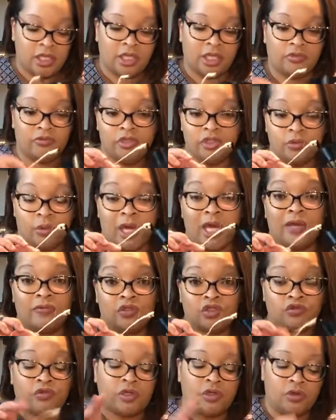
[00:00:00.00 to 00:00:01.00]
Now the reason why I have
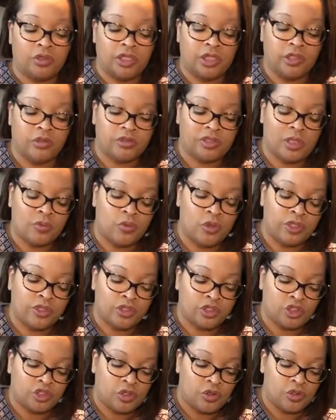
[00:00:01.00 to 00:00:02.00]
string on here is I wanted
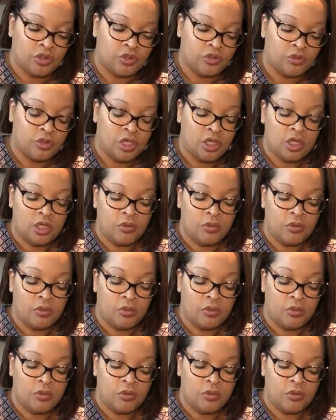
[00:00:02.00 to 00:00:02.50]
to show you